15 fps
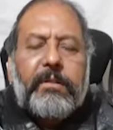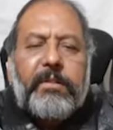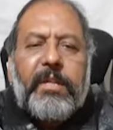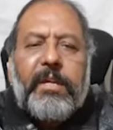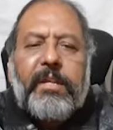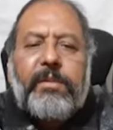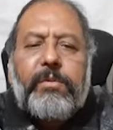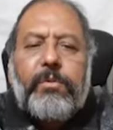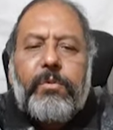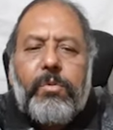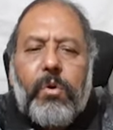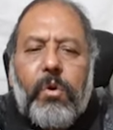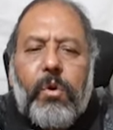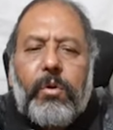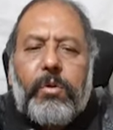there is
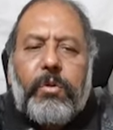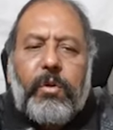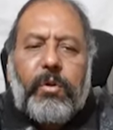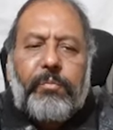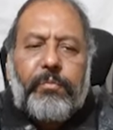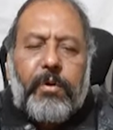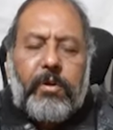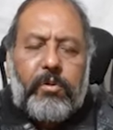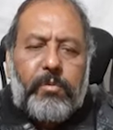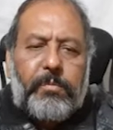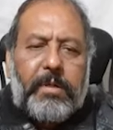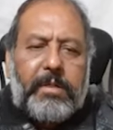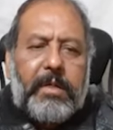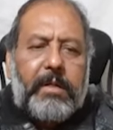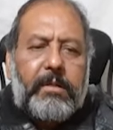no cure for
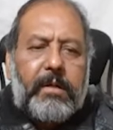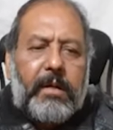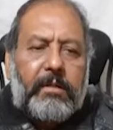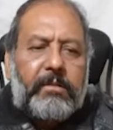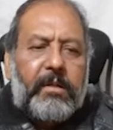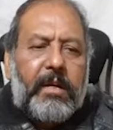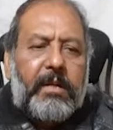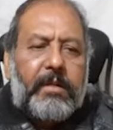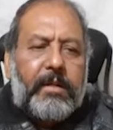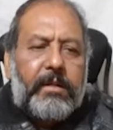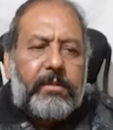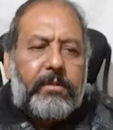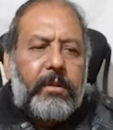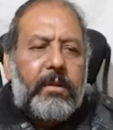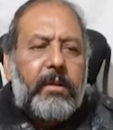rheumatoid
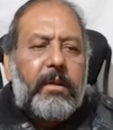arthritis,